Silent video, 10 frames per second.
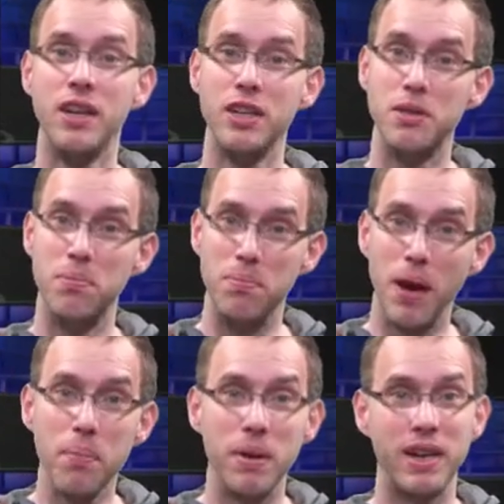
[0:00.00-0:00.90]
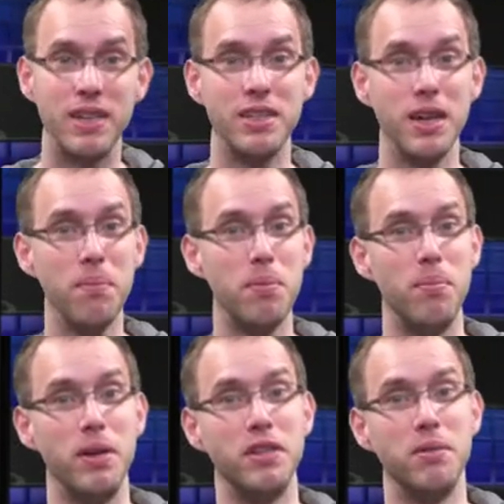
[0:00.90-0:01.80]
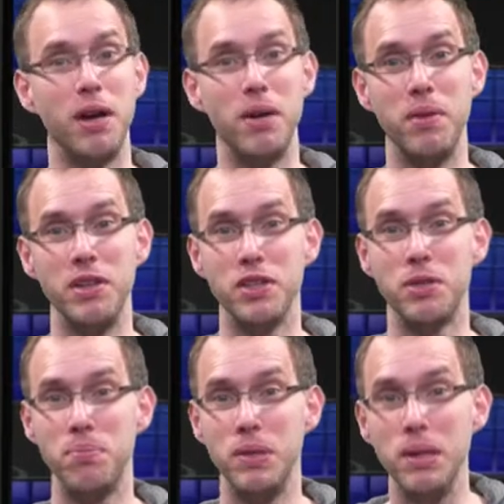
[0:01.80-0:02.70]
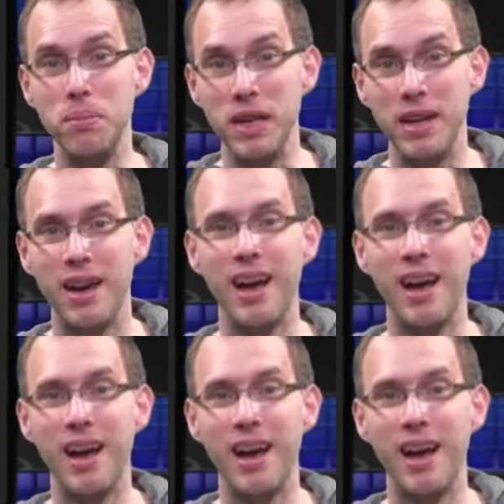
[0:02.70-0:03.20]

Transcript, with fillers: this mapping is implemented by a matrix PB.